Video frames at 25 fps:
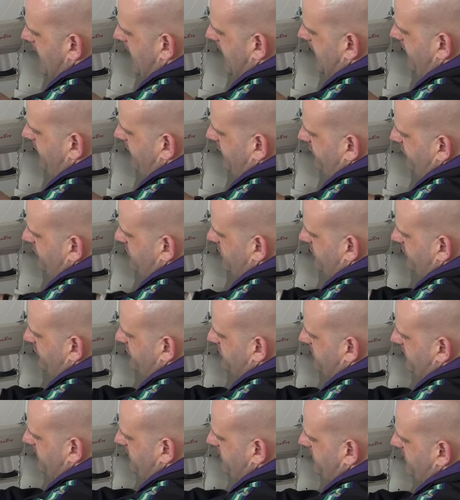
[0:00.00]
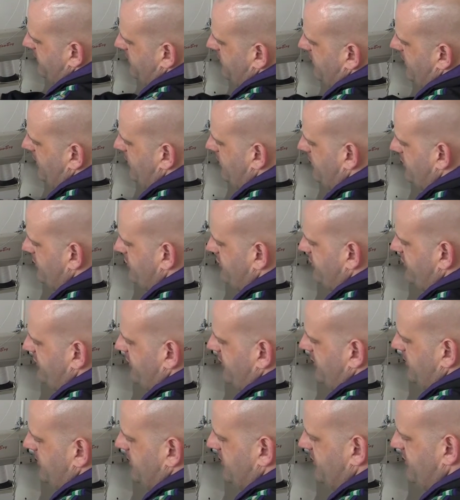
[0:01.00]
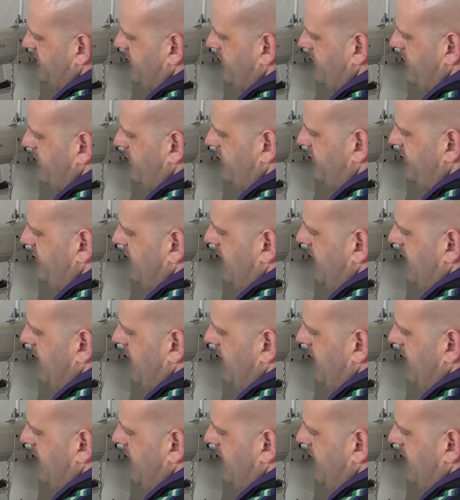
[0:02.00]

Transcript: And this works really, really well when you're sewing materials